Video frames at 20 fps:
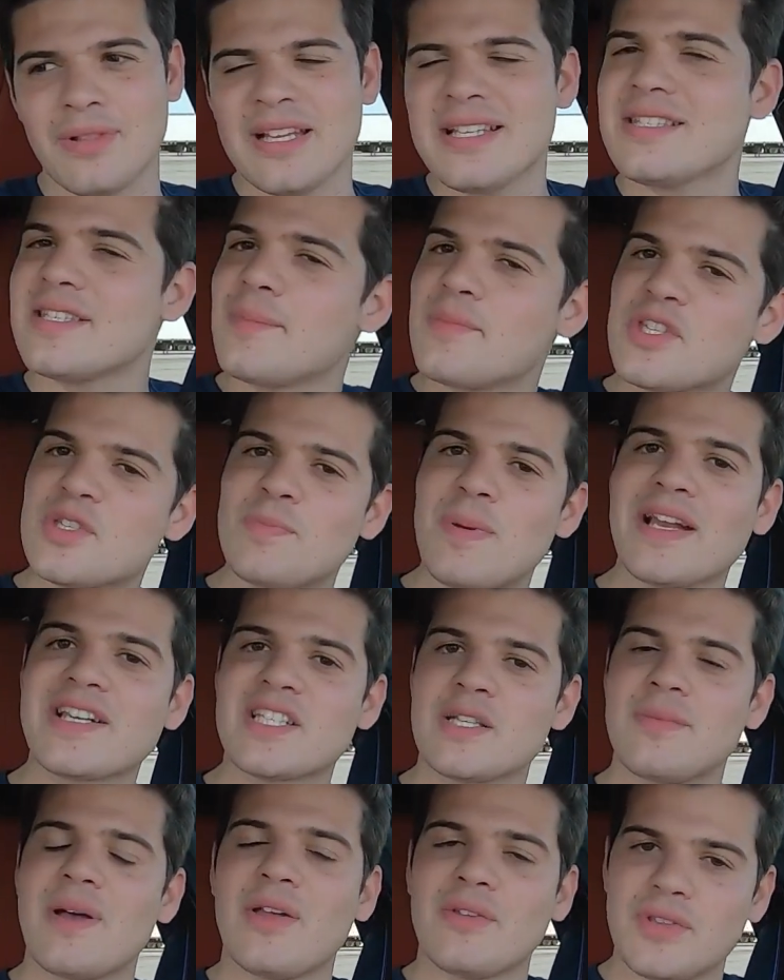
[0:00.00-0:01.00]
list some
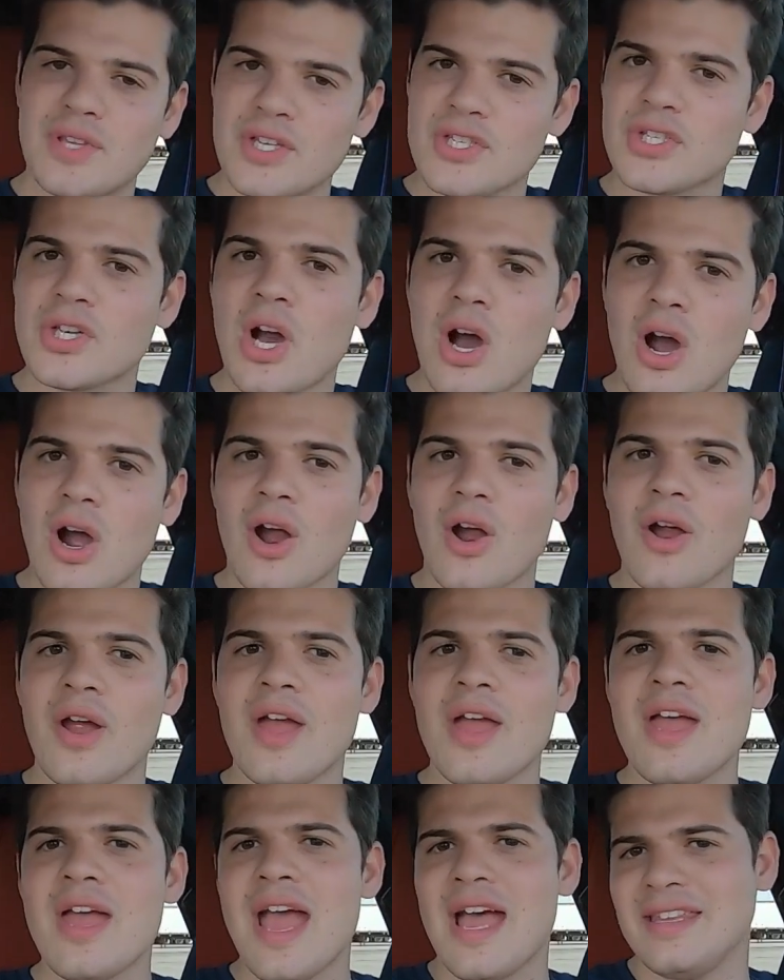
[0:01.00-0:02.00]
specs about this car
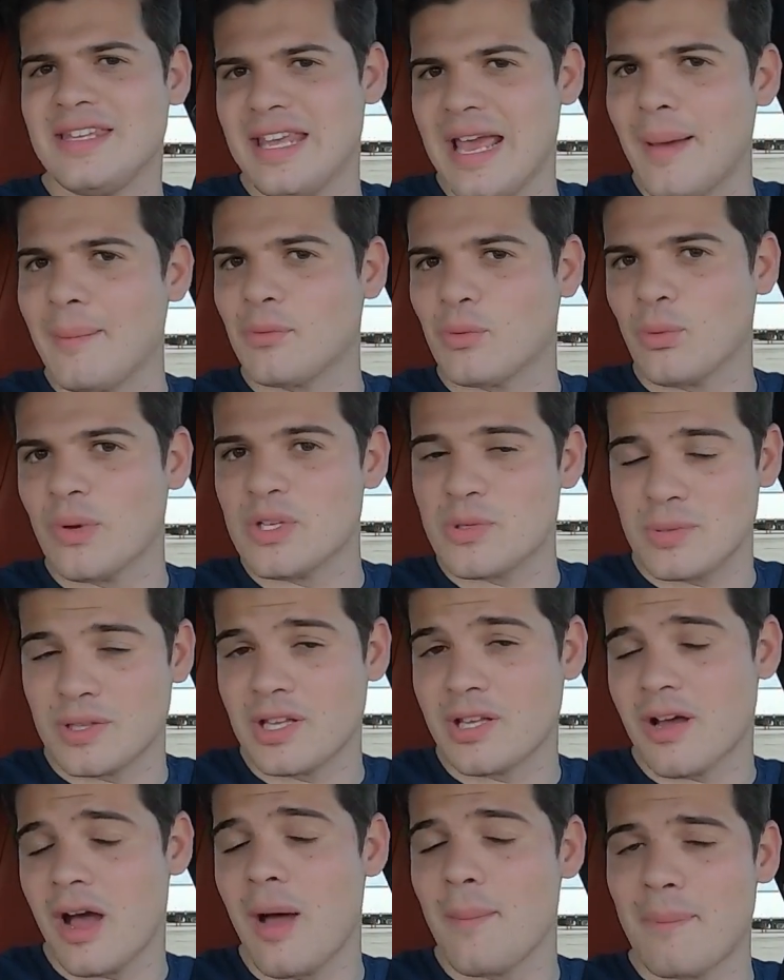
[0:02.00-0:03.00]
and the M3s with
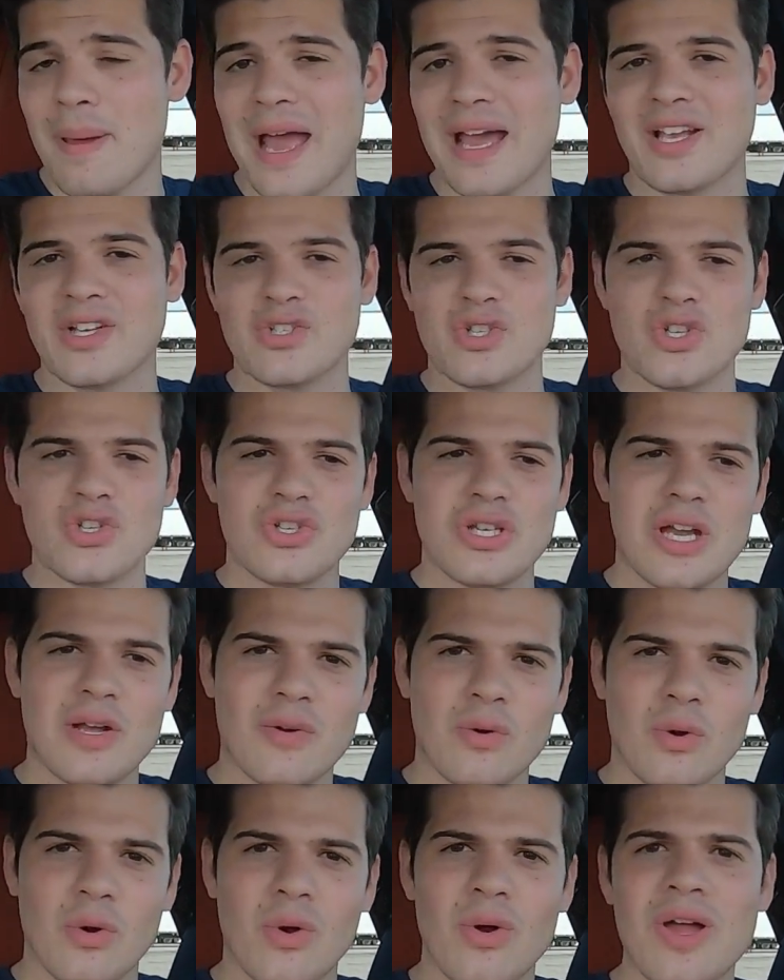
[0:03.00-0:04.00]
the comp package in
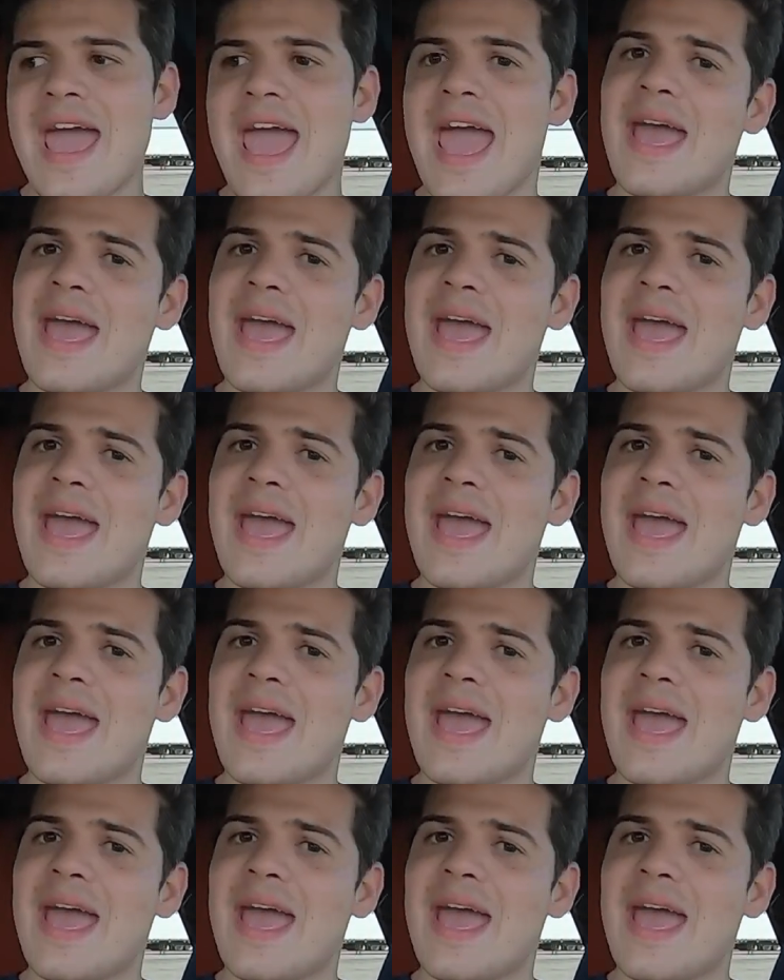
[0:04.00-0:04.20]
general,